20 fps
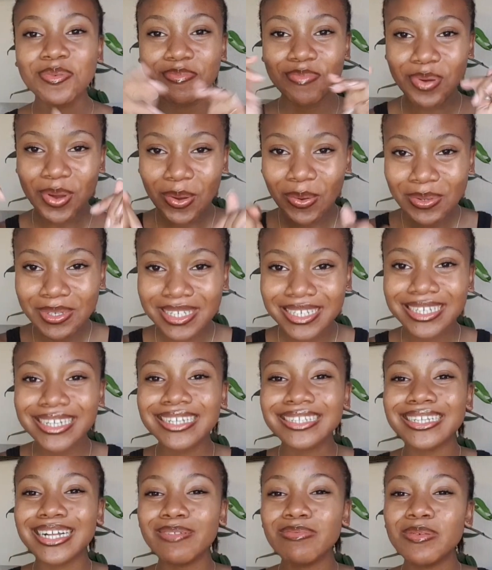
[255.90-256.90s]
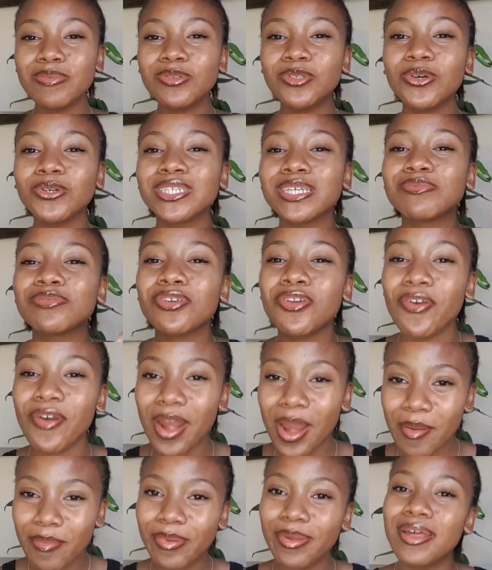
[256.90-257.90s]
Post, tell people to go
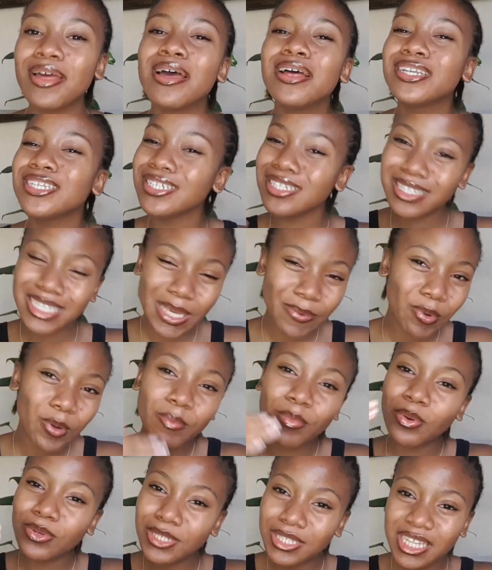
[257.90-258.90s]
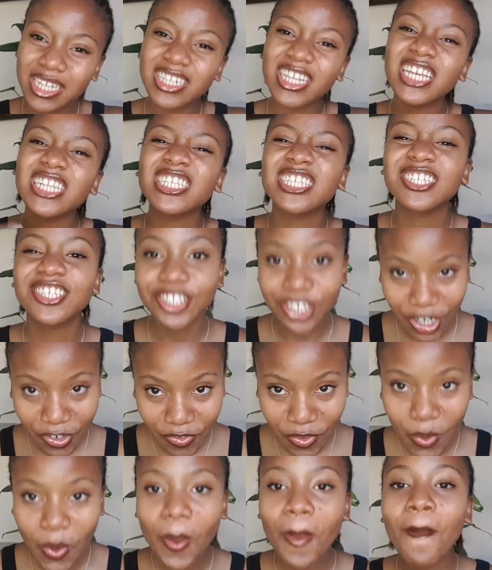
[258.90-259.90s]
subscribe. Just keep on posting, they'll get sick of
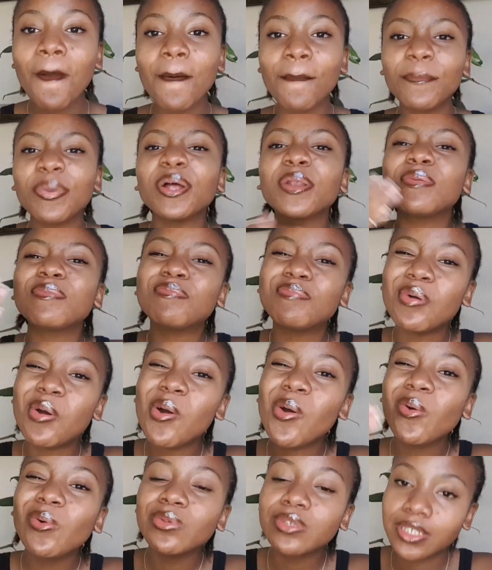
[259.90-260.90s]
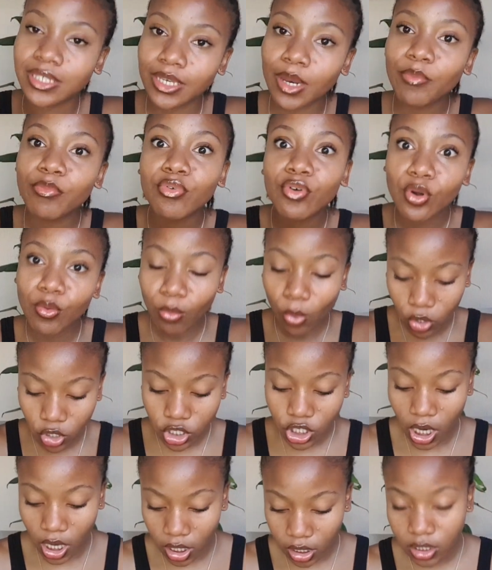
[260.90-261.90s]
you. But post, promote your
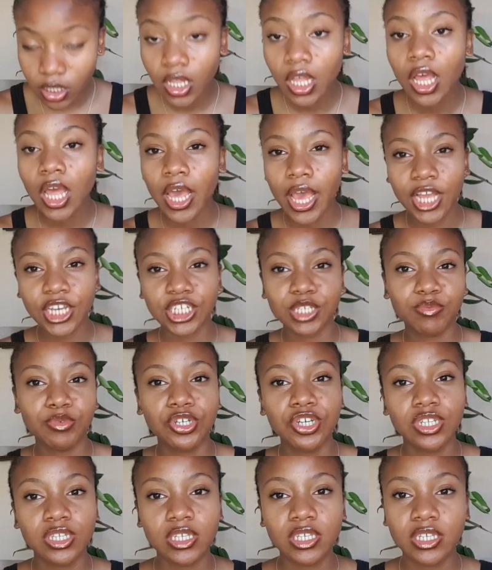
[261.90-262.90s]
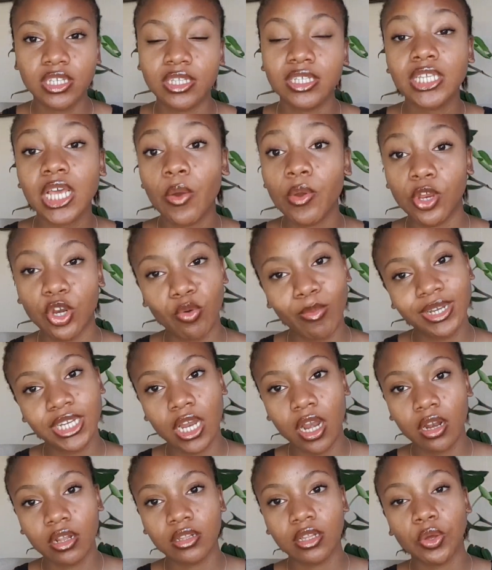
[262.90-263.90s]
channel, and just be consistent. That's how I grew my
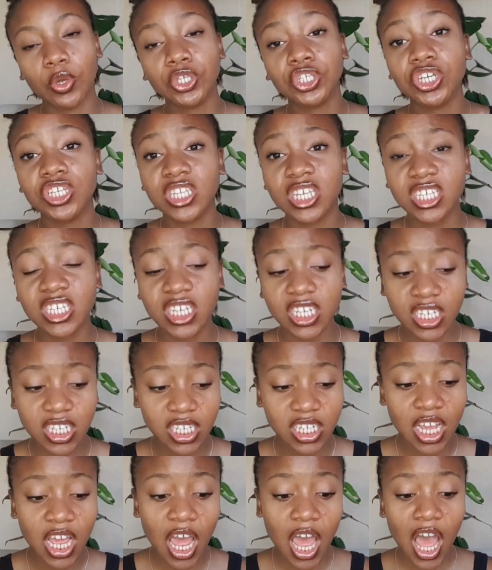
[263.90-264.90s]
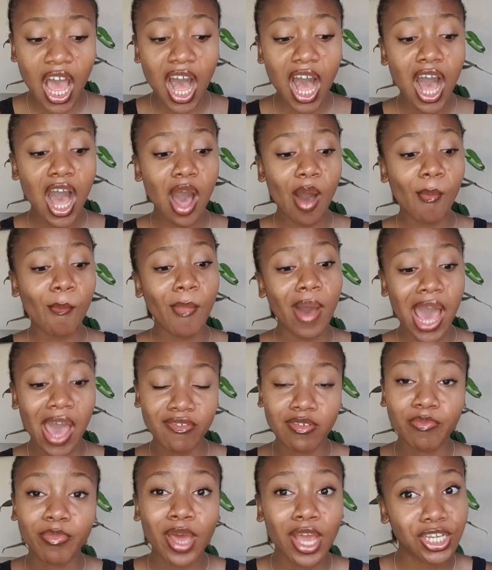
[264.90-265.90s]
channel. I was consistent. Um, I have
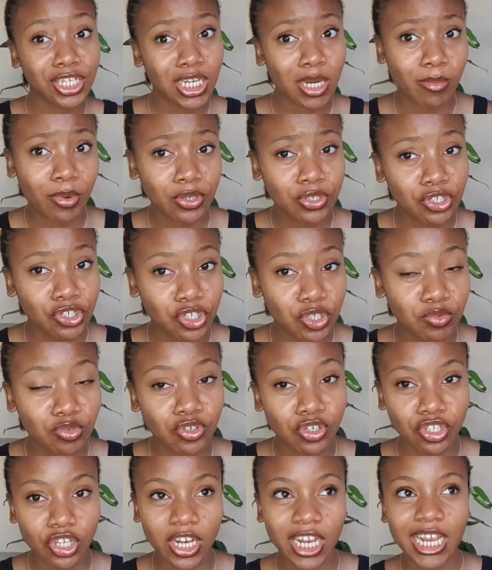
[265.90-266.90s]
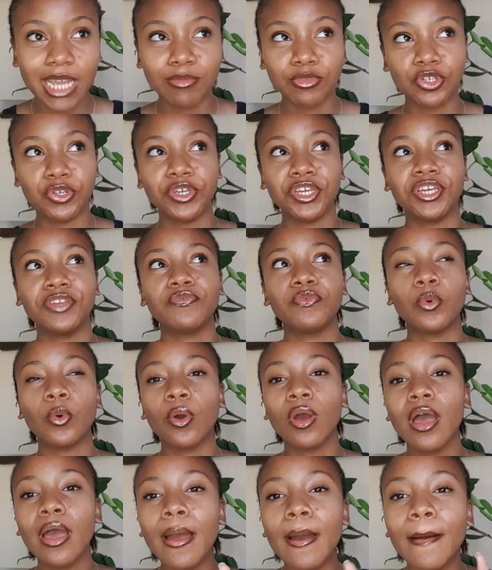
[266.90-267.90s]
a passion about YouTube, so it's not like I'm doing it
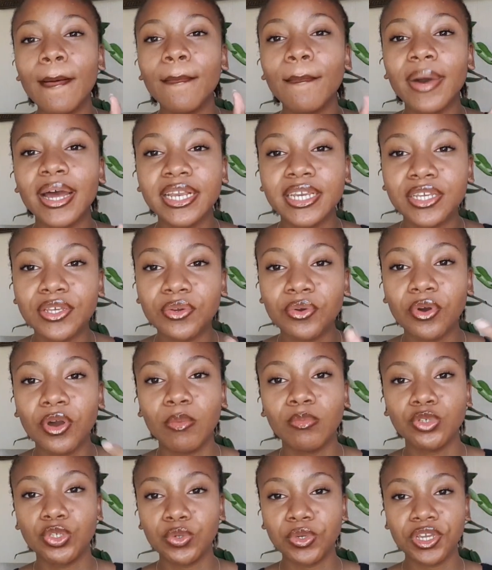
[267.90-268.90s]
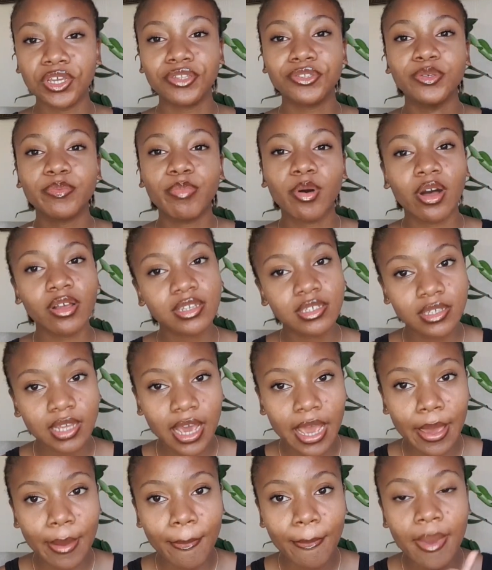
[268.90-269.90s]
for money or I'm doing it to pass
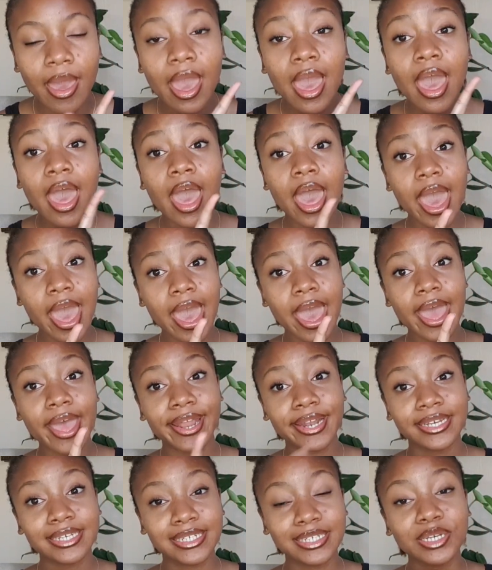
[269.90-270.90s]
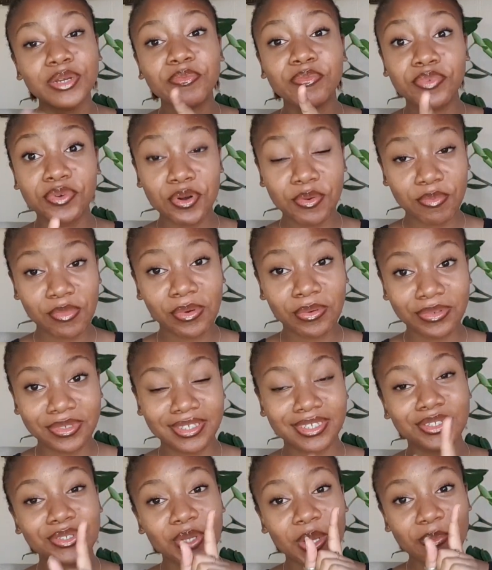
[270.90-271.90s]
time and promote.
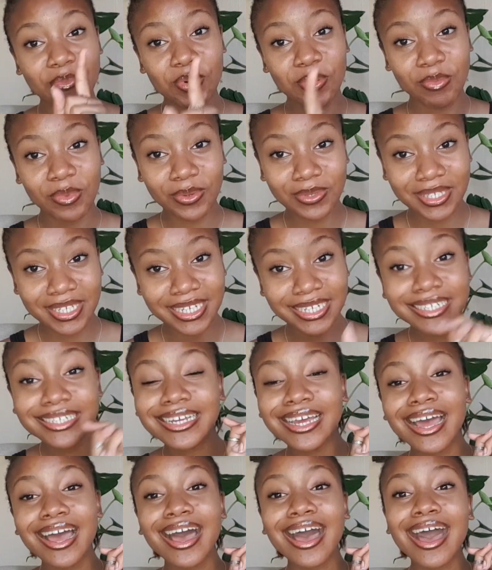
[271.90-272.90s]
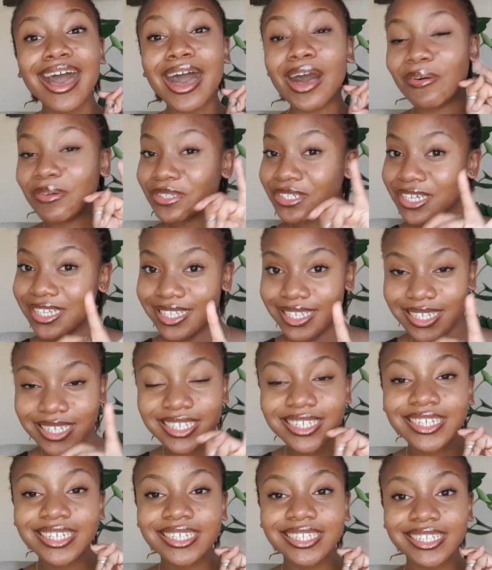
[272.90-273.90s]
So I promoted, I was
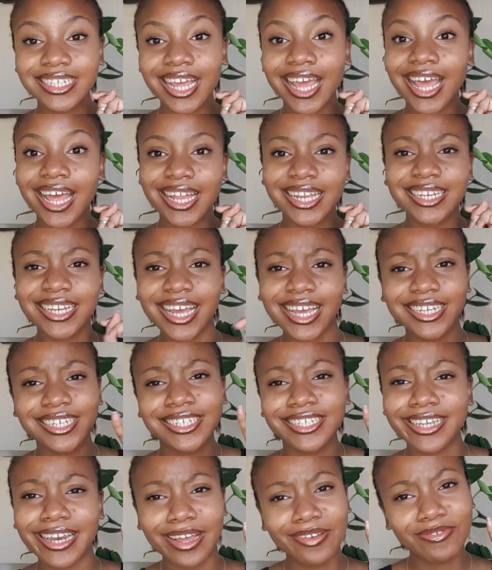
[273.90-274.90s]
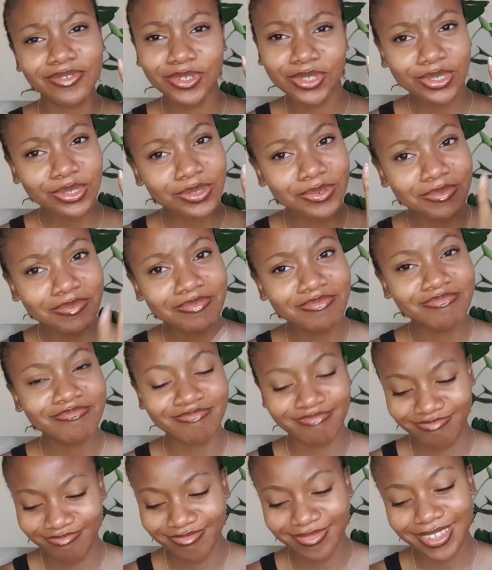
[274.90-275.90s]
consistent, and I just love YouTube.
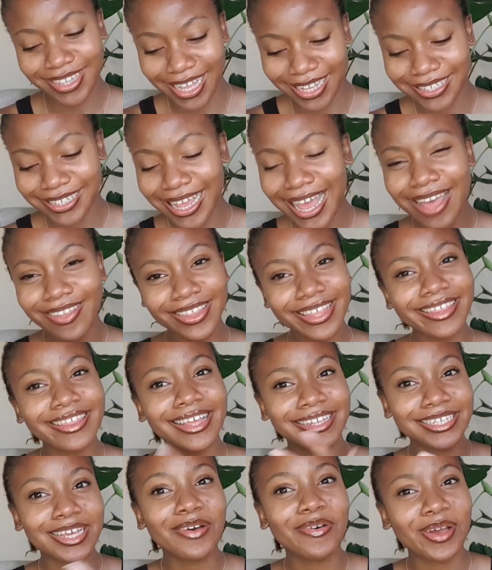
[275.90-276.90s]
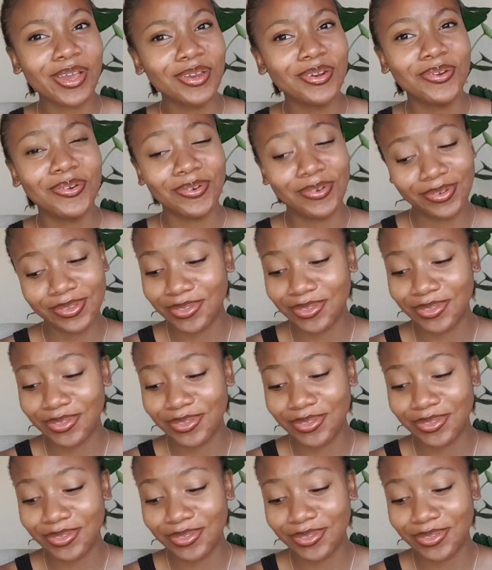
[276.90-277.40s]
That's, I think that's how I grew on